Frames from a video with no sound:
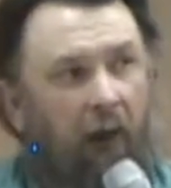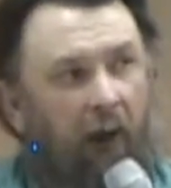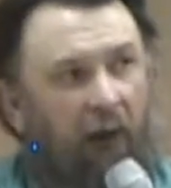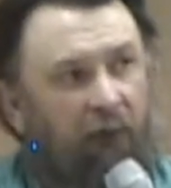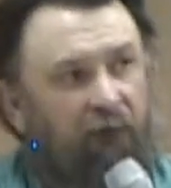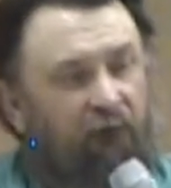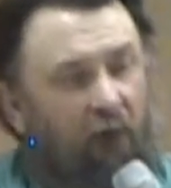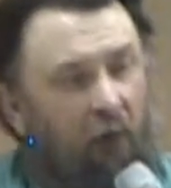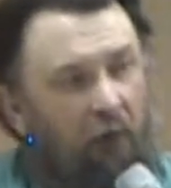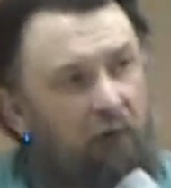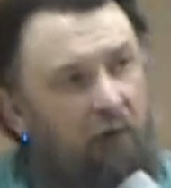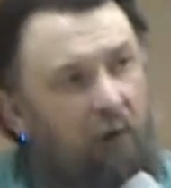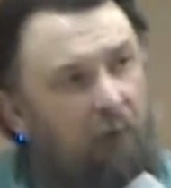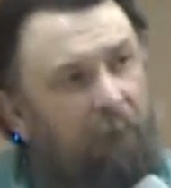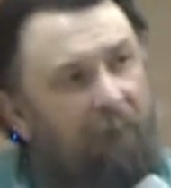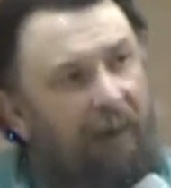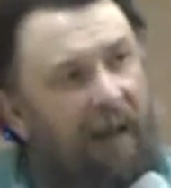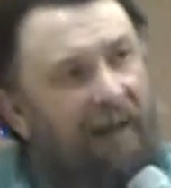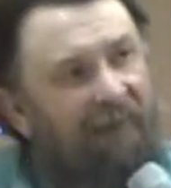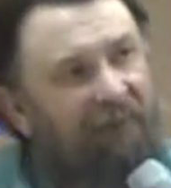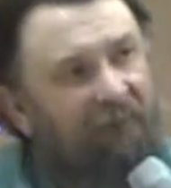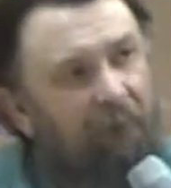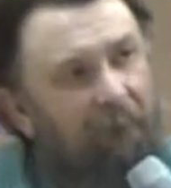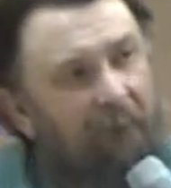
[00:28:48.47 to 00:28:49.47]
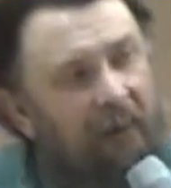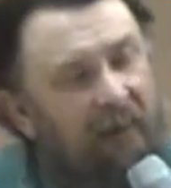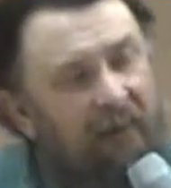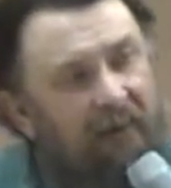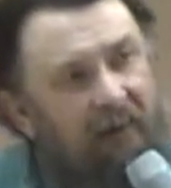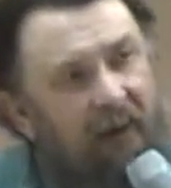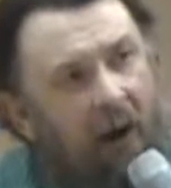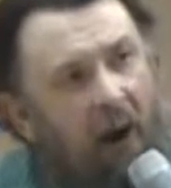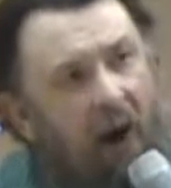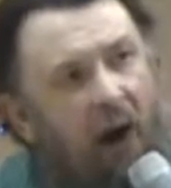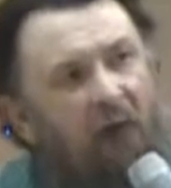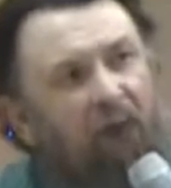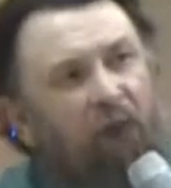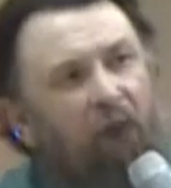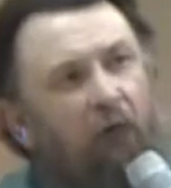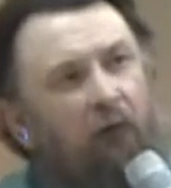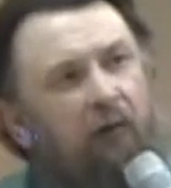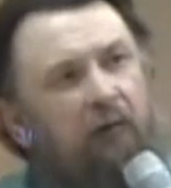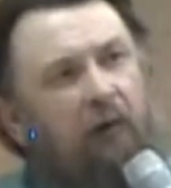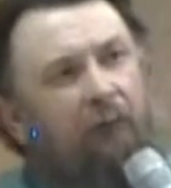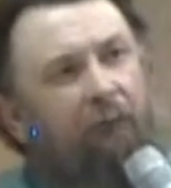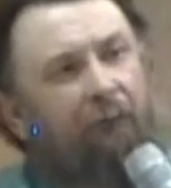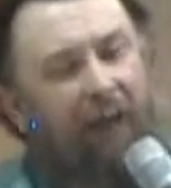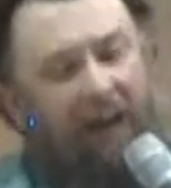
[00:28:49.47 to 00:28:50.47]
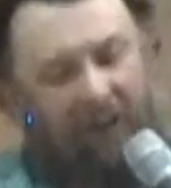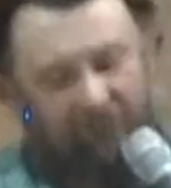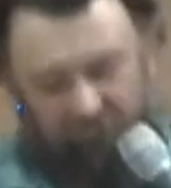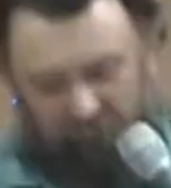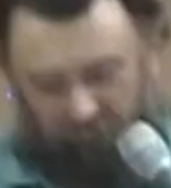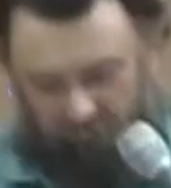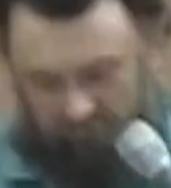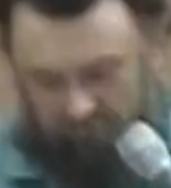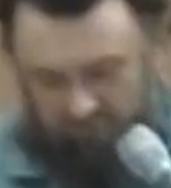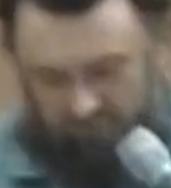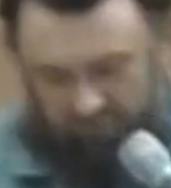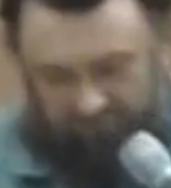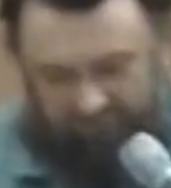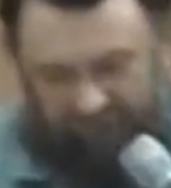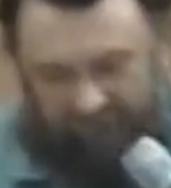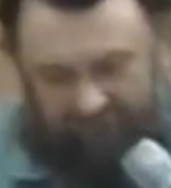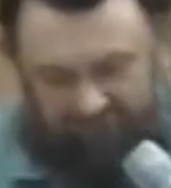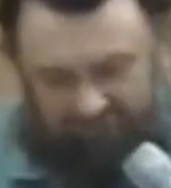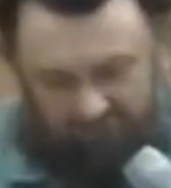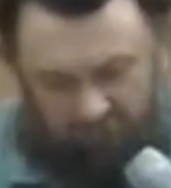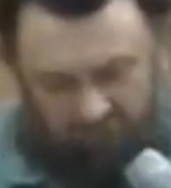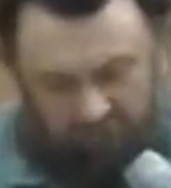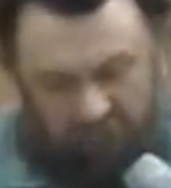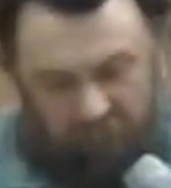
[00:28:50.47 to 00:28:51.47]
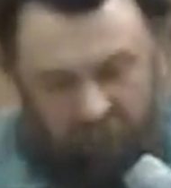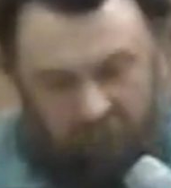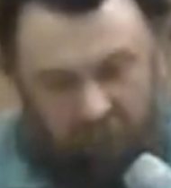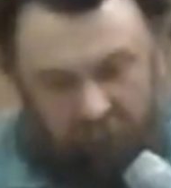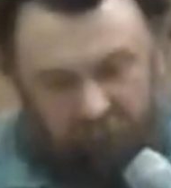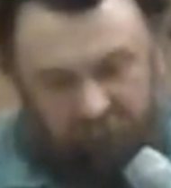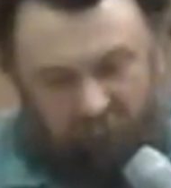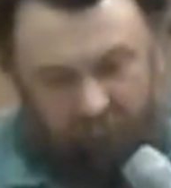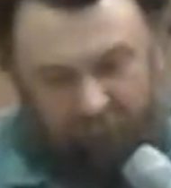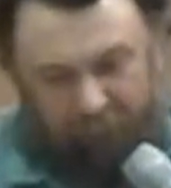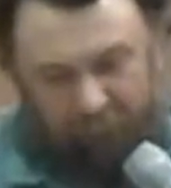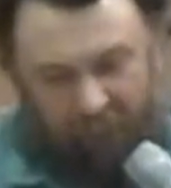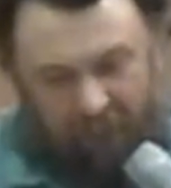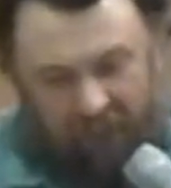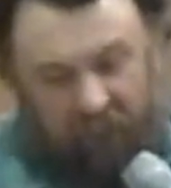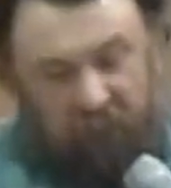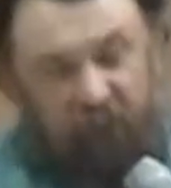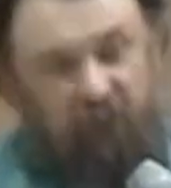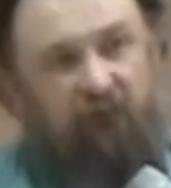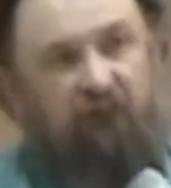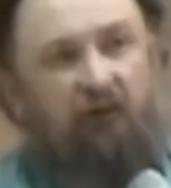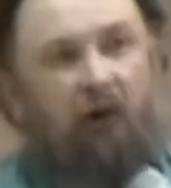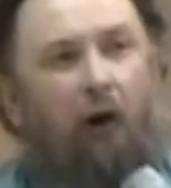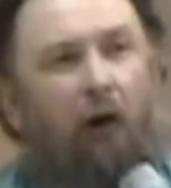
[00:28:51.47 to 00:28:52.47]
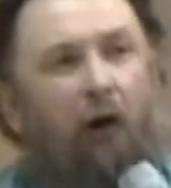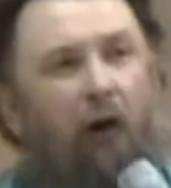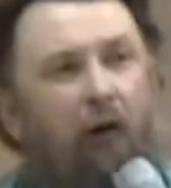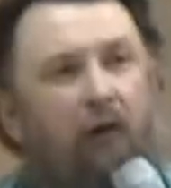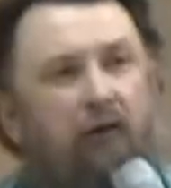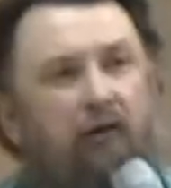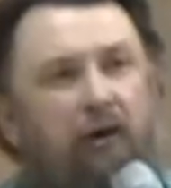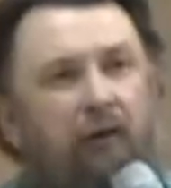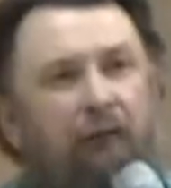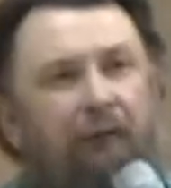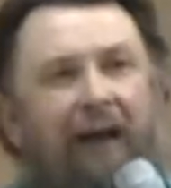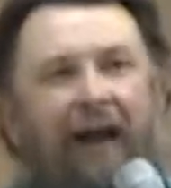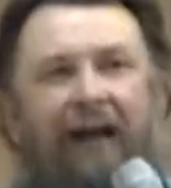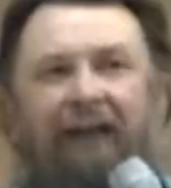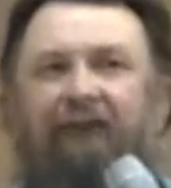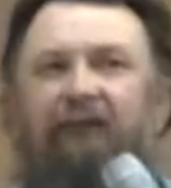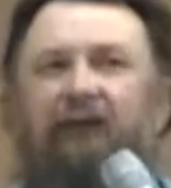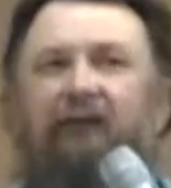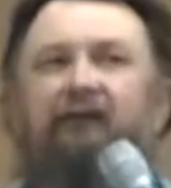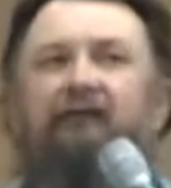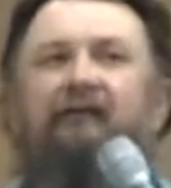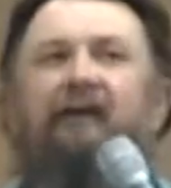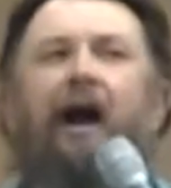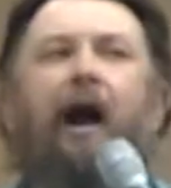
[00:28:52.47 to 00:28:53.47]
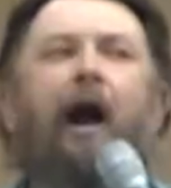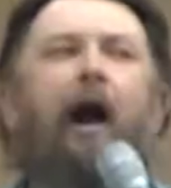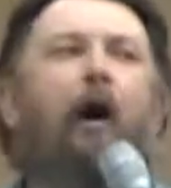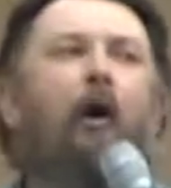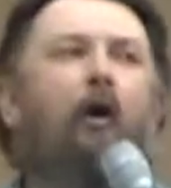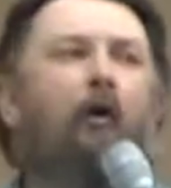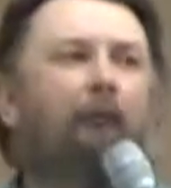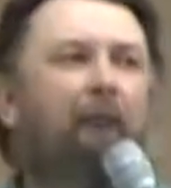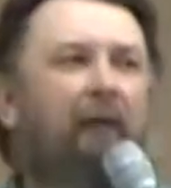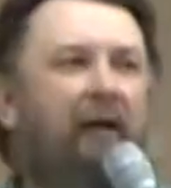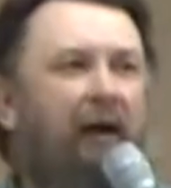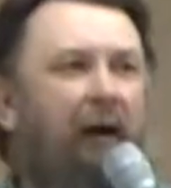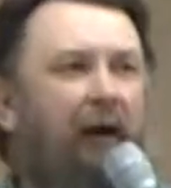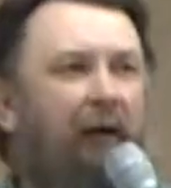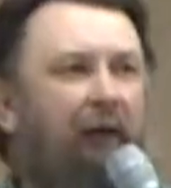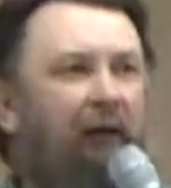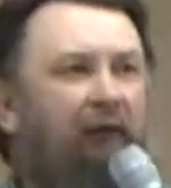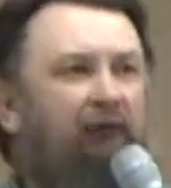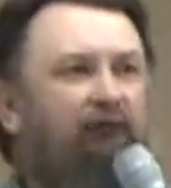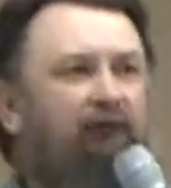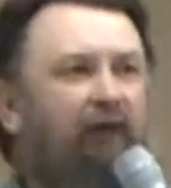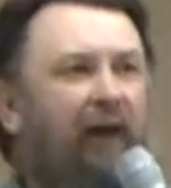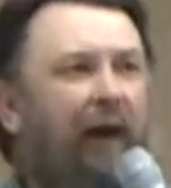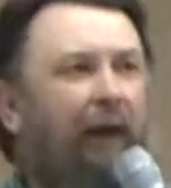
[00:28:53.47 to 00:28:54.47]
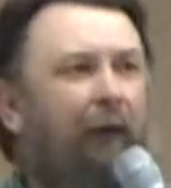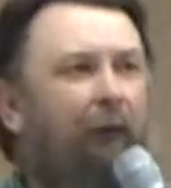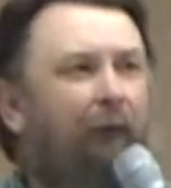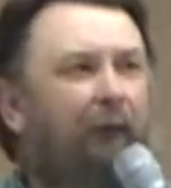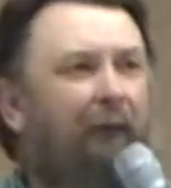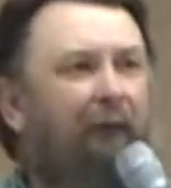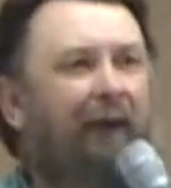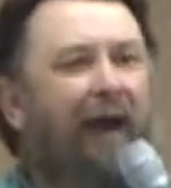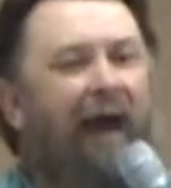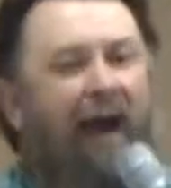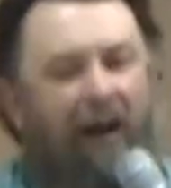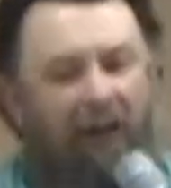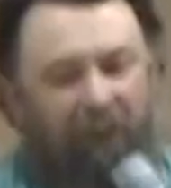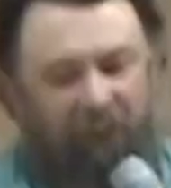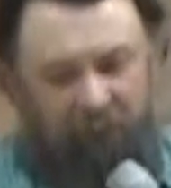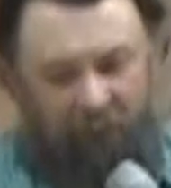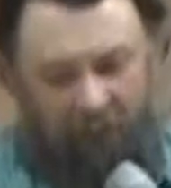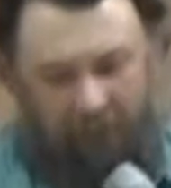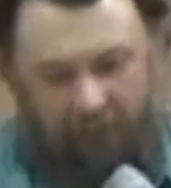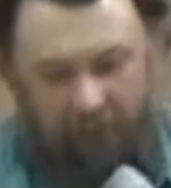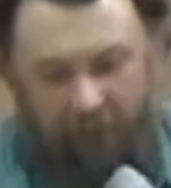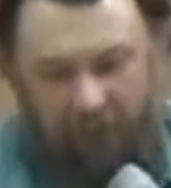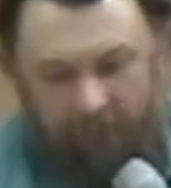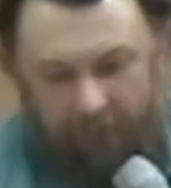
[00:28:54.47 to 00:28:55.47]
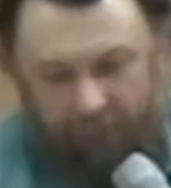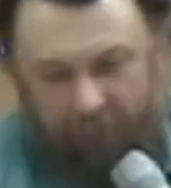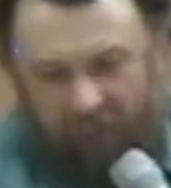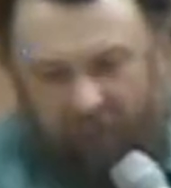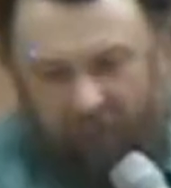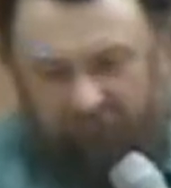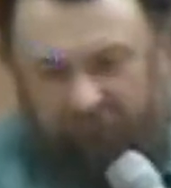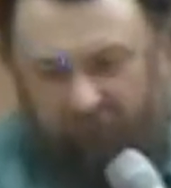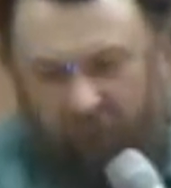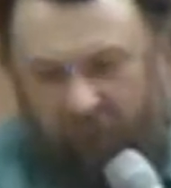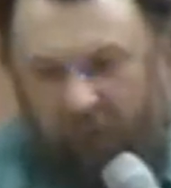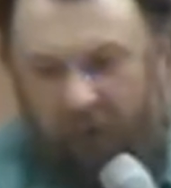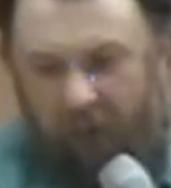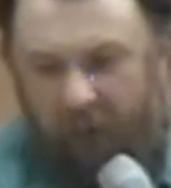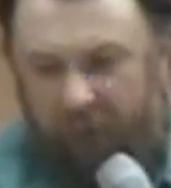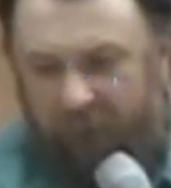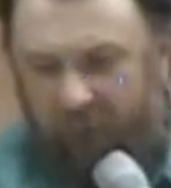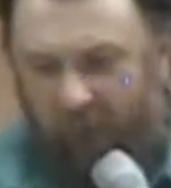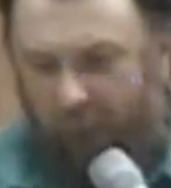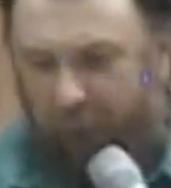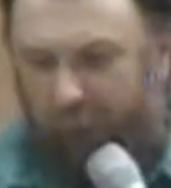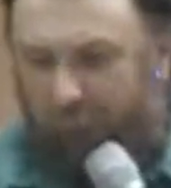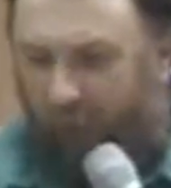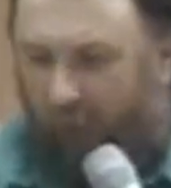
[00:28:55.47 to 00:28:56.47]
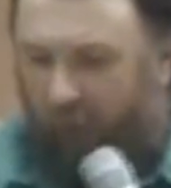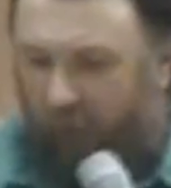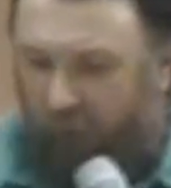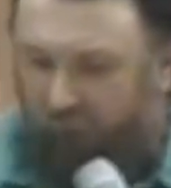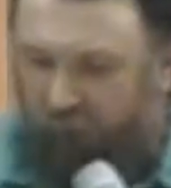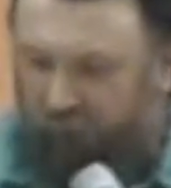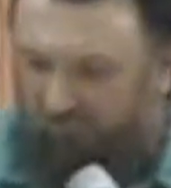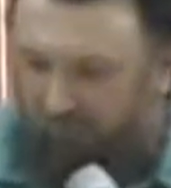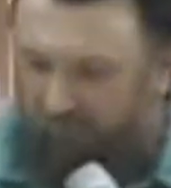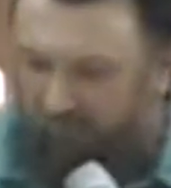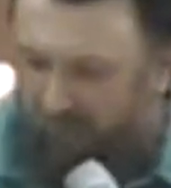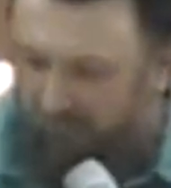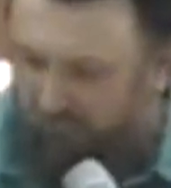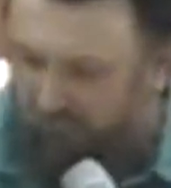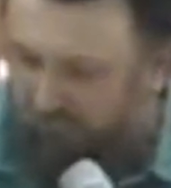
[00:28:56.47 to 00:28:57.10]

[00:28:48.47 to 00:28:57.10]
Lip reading: And so you've got to be careful. You've got to be sure. You've got to know beyond a shadow of a doubt that the person